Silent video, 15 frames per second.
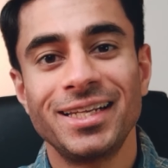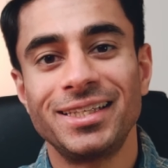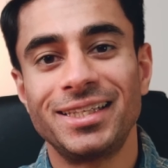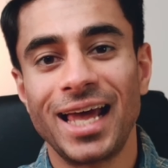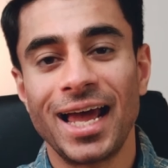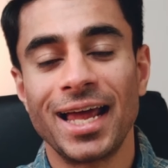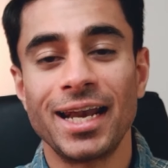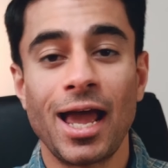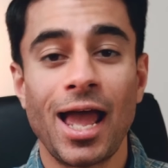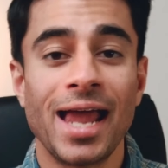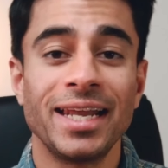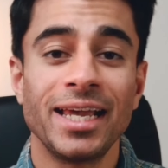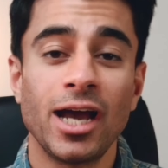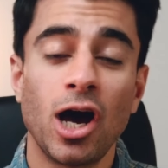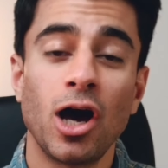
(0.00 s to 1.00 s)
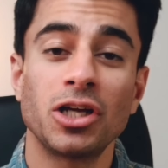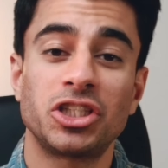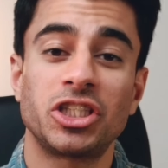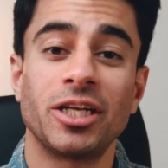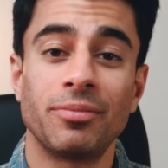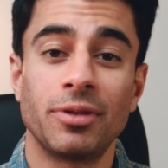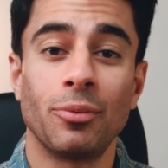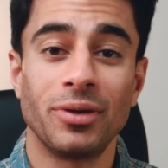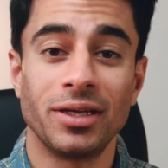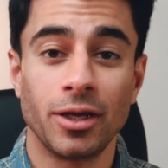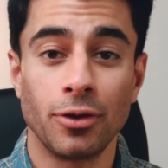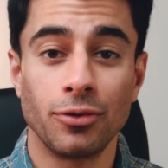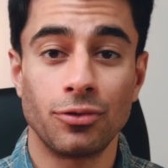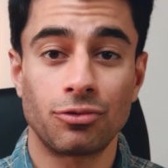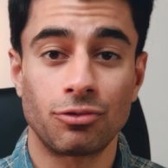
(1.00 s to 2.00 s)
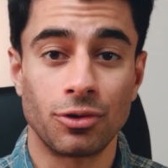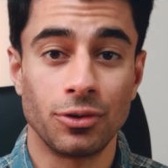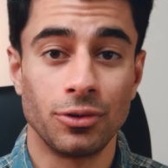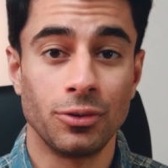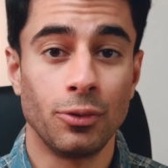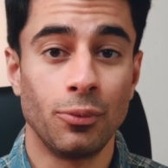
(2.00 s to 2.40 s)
then any hardship that we go through,